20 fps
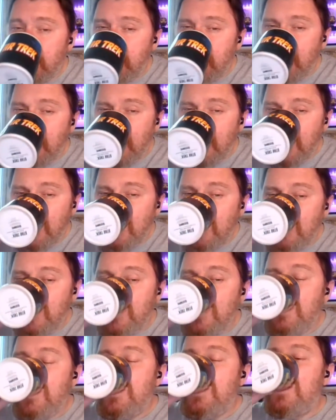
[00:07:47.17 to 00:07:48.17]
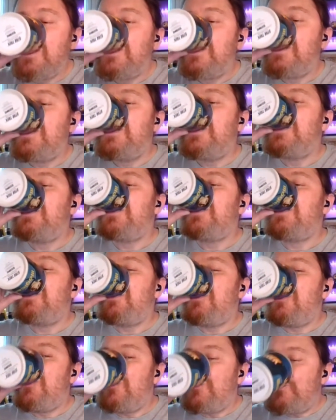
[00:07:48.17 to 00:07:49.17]

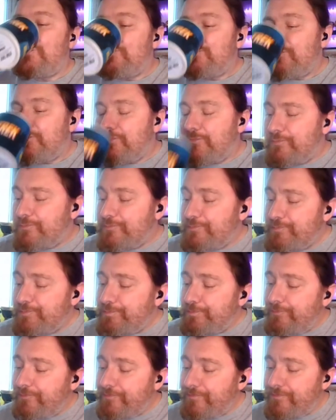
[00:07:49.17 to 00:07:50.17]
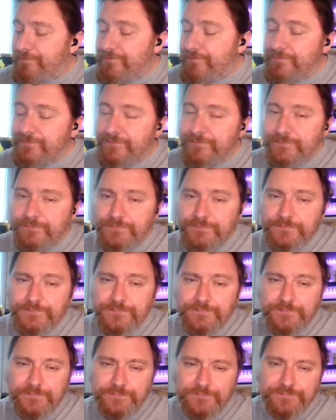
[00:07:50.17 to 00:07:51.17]

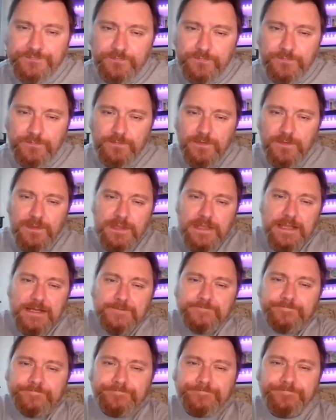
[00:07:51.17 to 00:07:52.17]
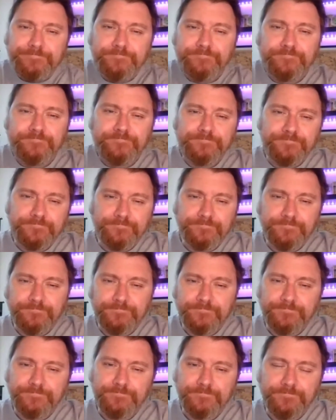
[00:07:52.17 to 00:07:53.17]
No words are spoken by the person on screen.